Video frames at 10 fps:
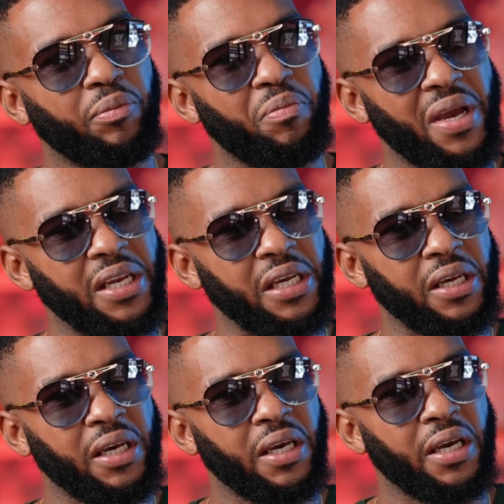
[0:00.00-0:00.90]

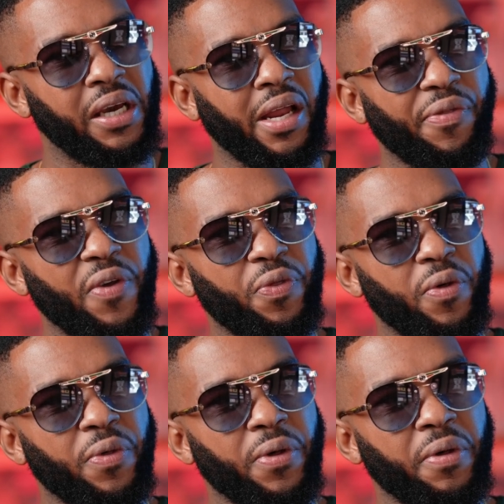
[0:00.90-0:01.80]
many. And I think
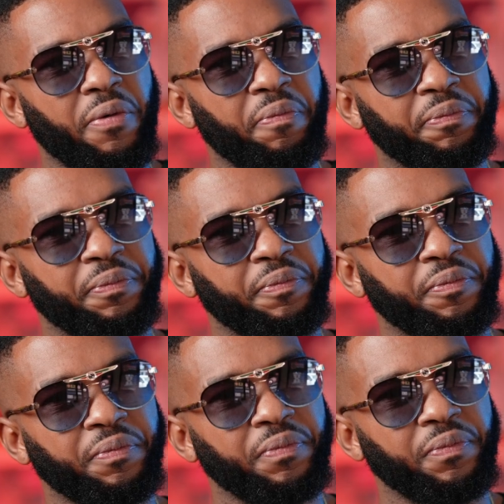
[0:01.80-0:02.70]
the
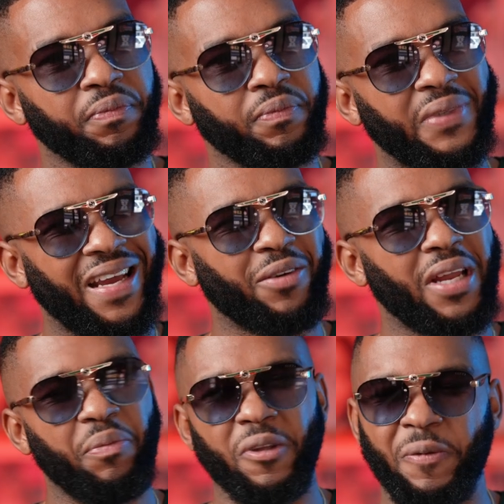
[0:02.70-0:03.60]
I can't
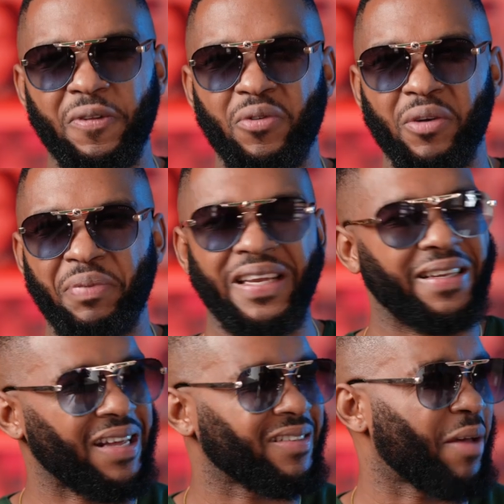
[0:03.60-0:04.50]
name a specific one, but
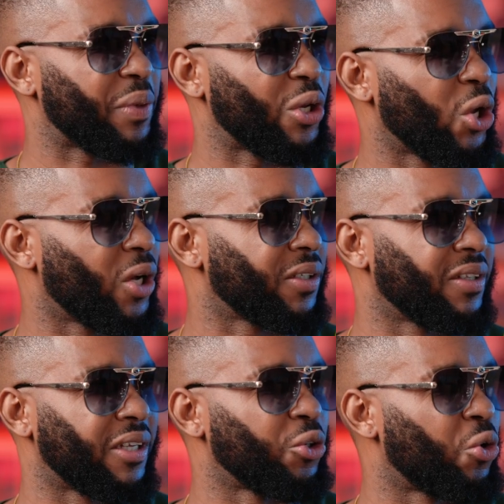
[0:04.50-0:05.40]
it does happen a lot.
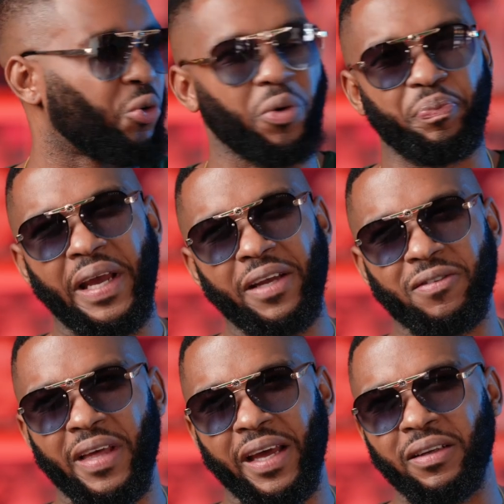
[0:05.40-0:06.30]
In that you go to a place
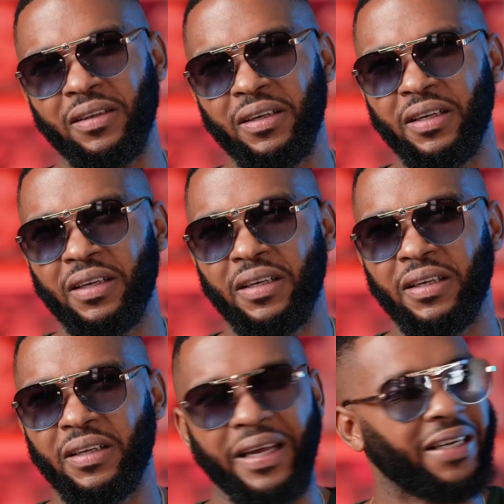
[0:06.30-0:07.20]
that,
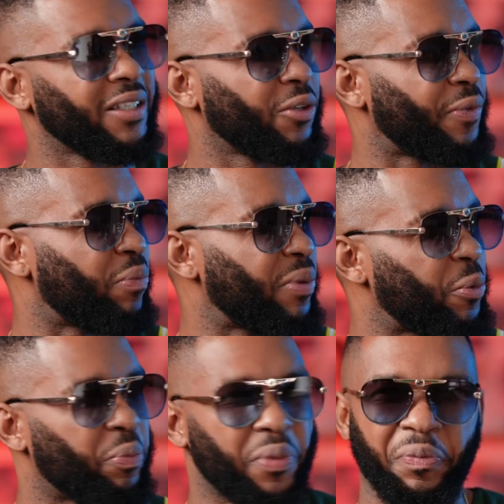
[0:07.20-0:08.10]
like I said, you found
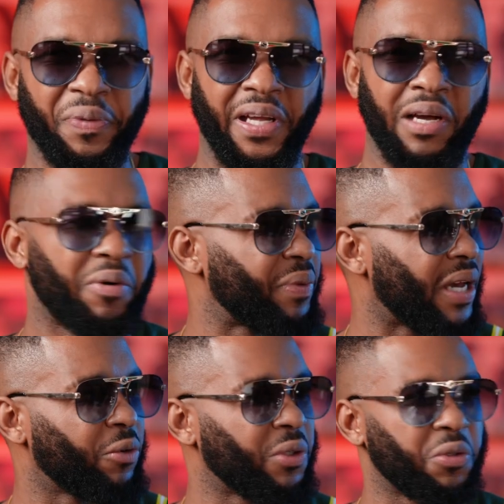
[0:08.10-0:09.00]
people maybe playing on a
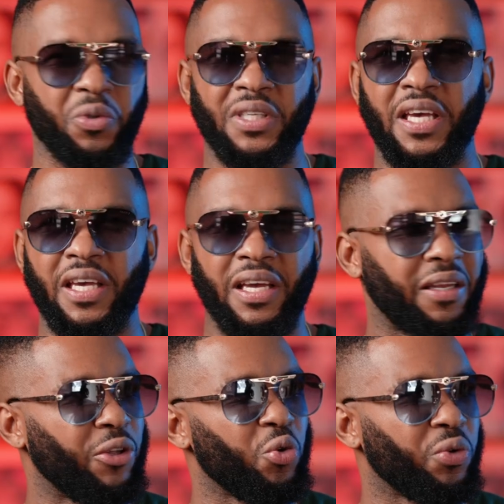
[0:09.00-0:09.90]
piano and it was kicking,
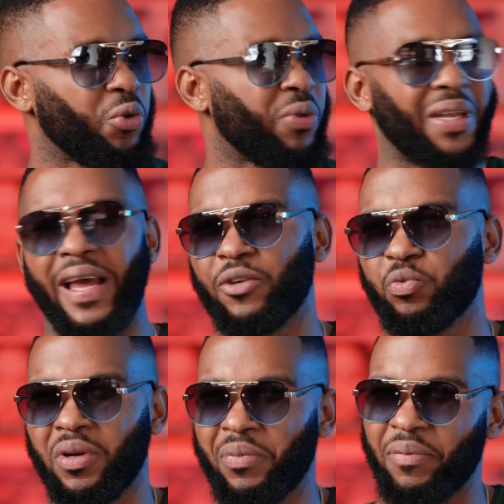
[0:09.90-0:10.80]
and then you were the
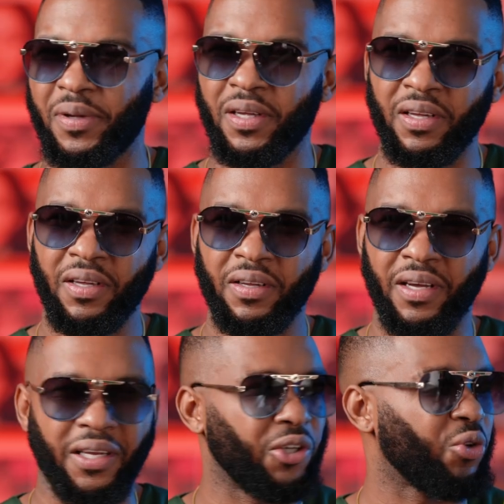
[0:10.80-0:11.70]
last one maybe,
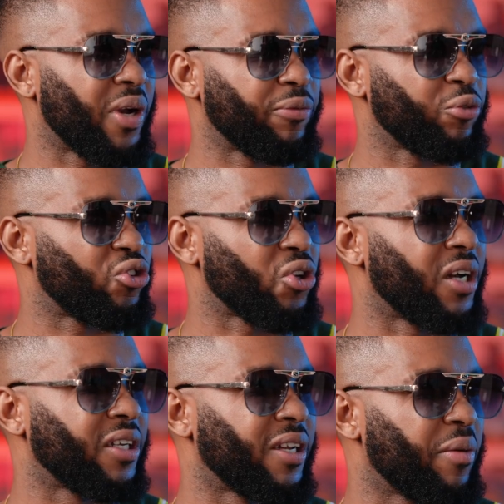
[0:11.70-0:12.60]
and then you have to start it